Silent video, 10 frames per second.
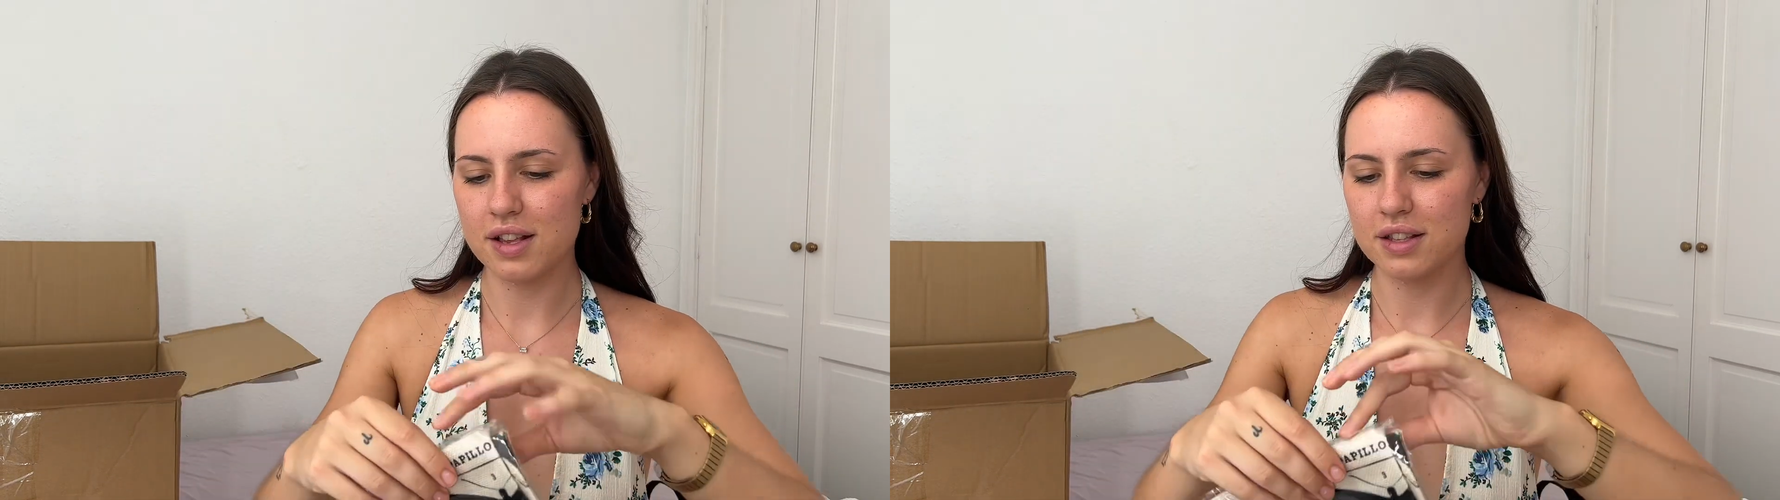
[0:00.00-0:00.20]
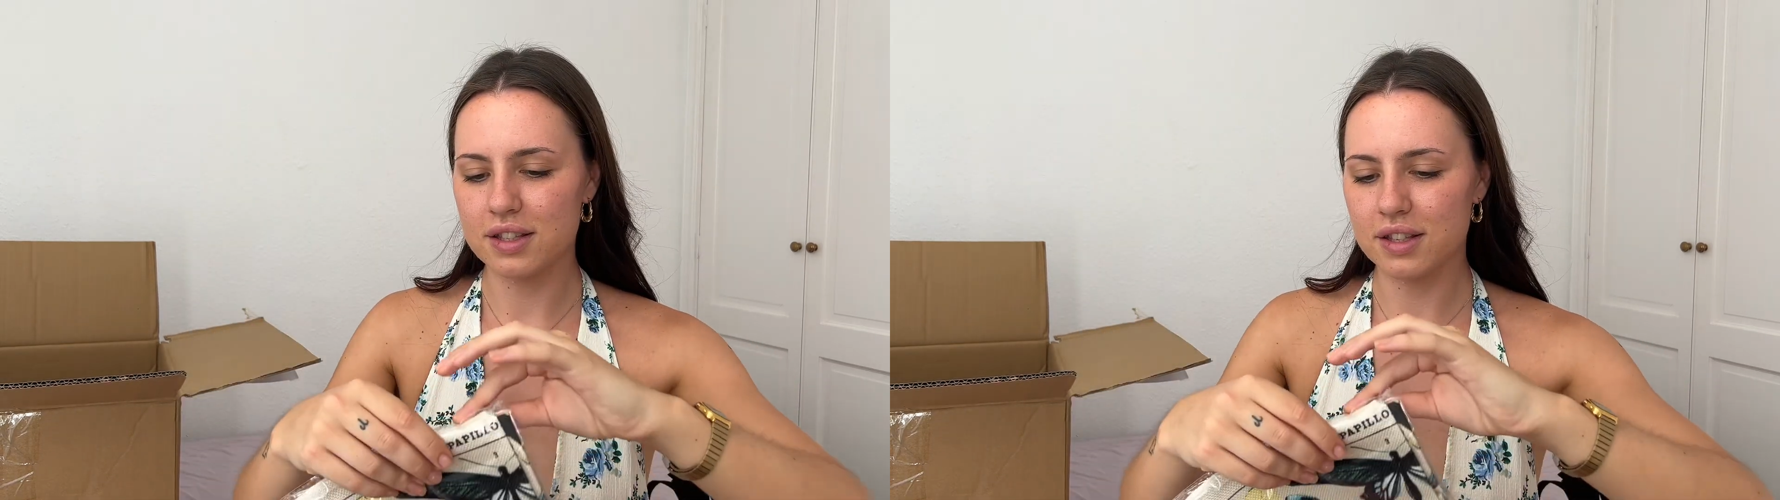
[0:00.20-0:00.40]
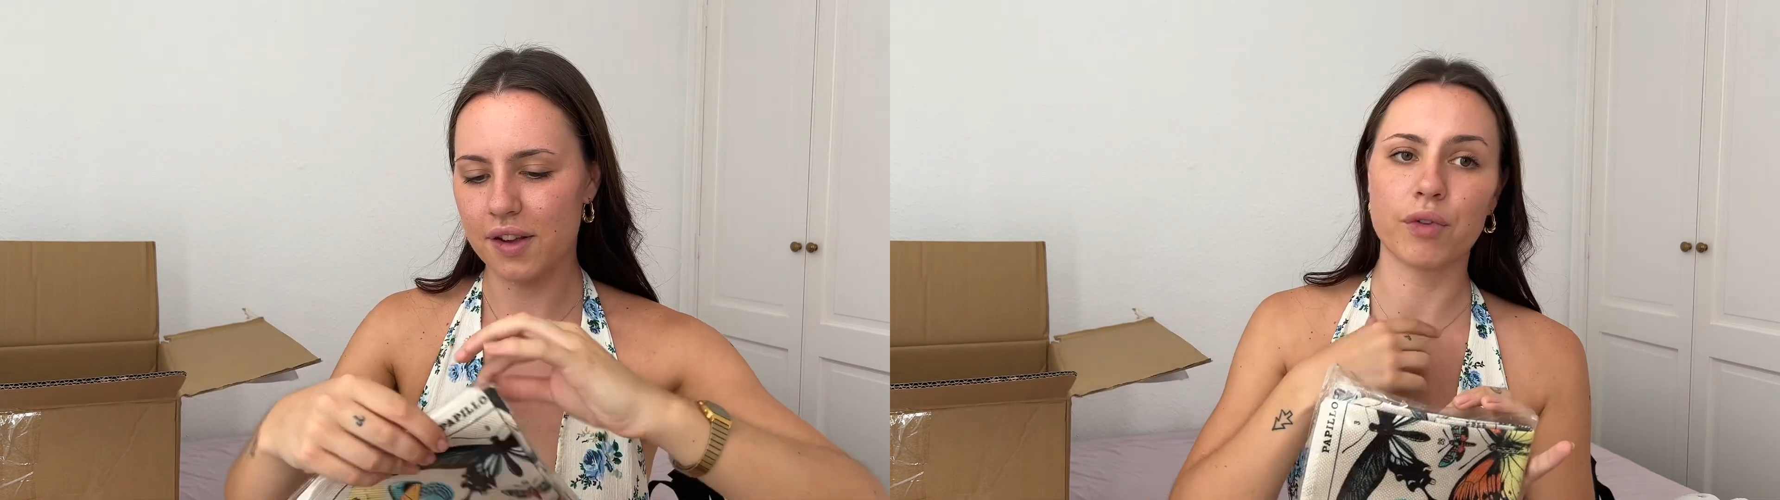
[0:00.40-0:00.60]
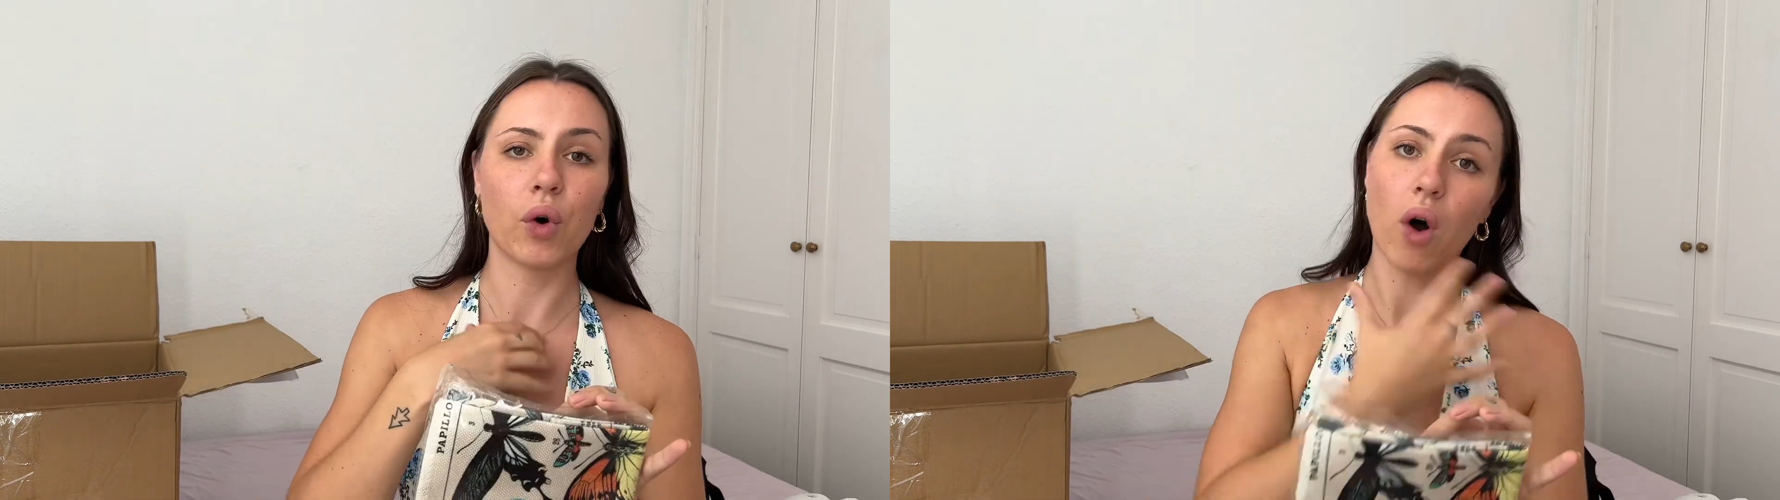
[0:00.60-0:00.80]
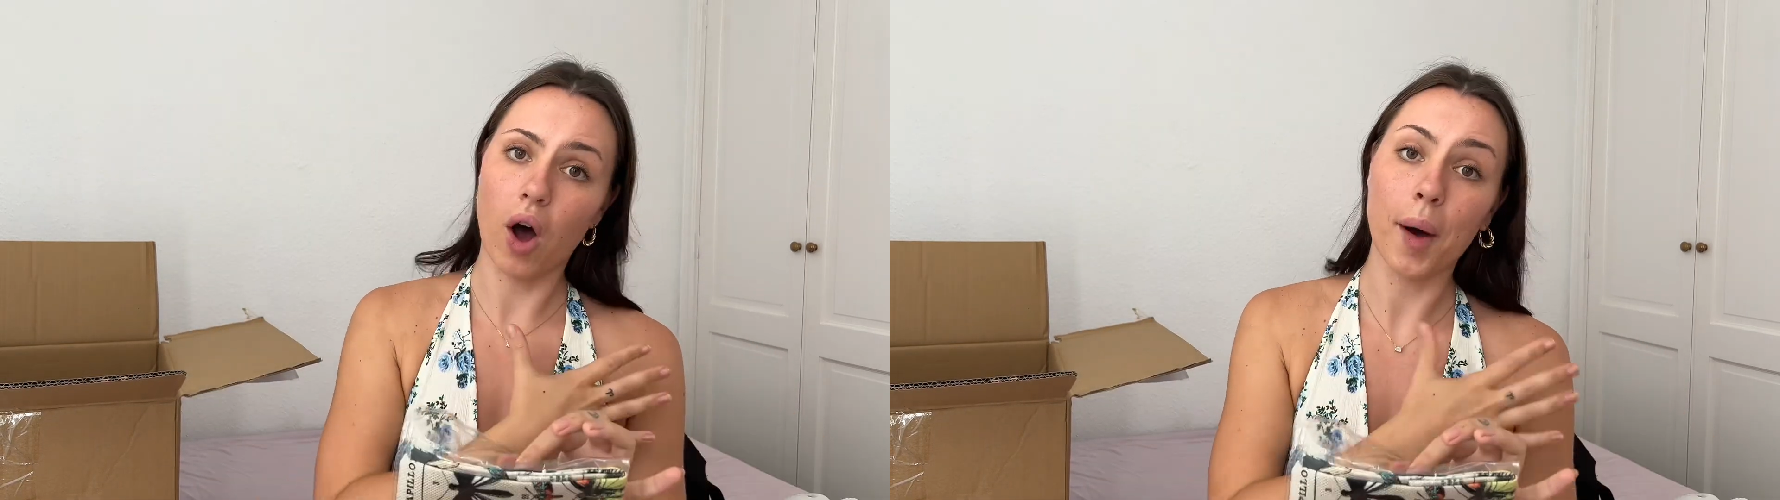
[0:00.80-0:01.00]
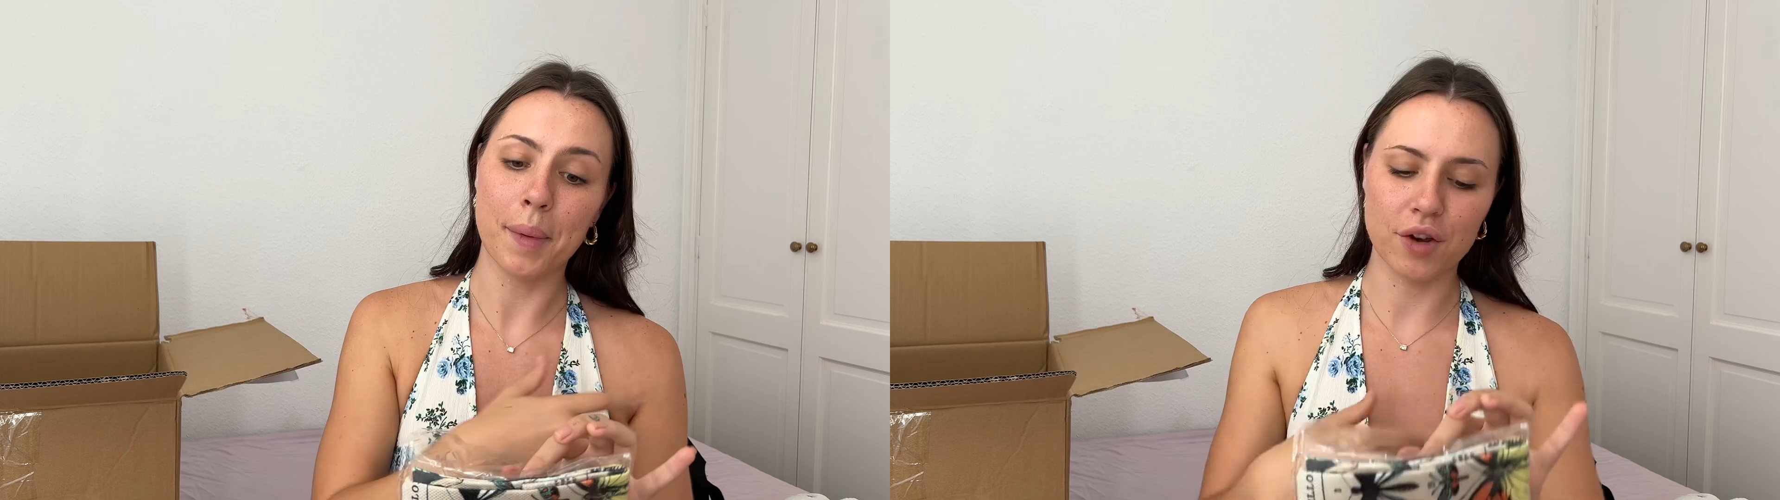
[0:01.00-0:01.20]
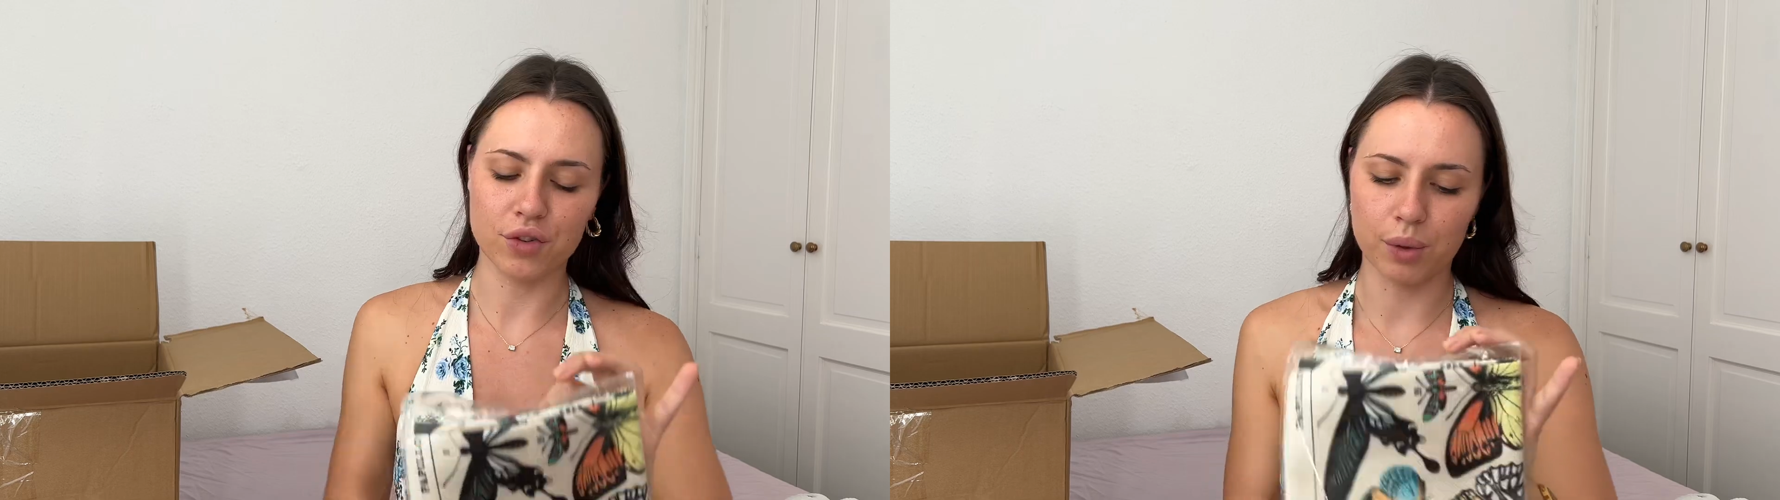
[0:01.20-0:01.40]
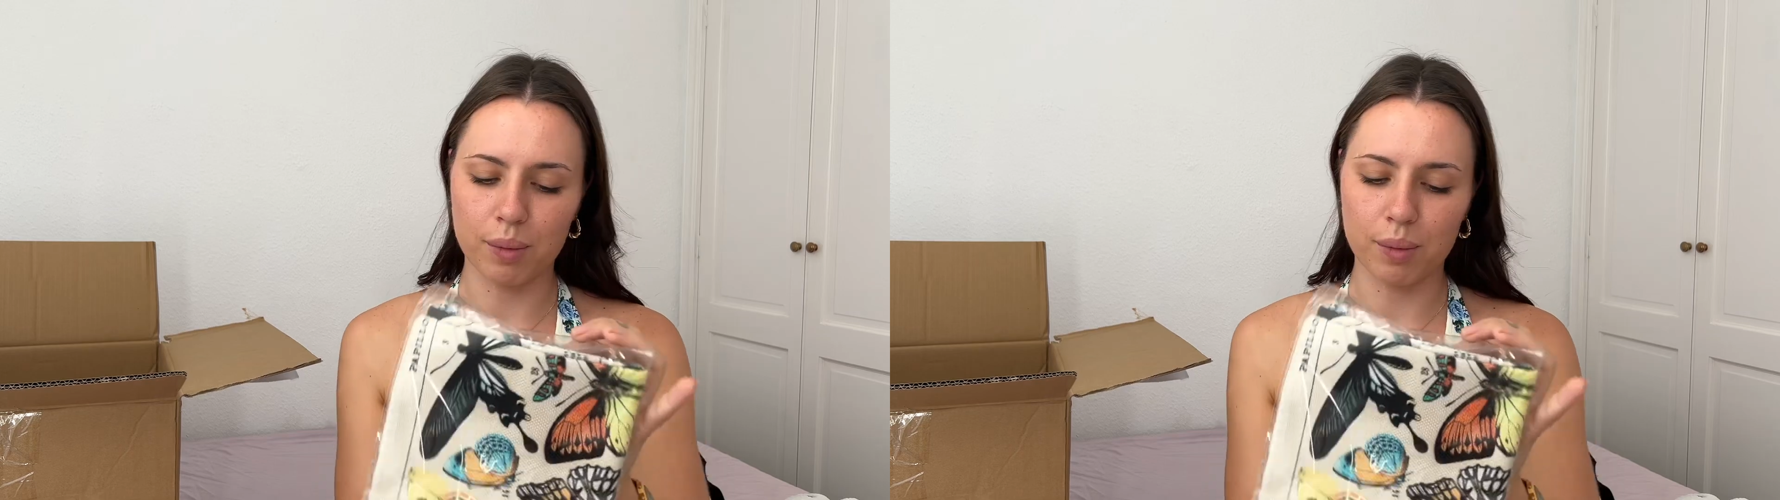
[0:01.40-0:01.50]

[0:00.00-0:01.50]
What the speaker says: for our bedroom.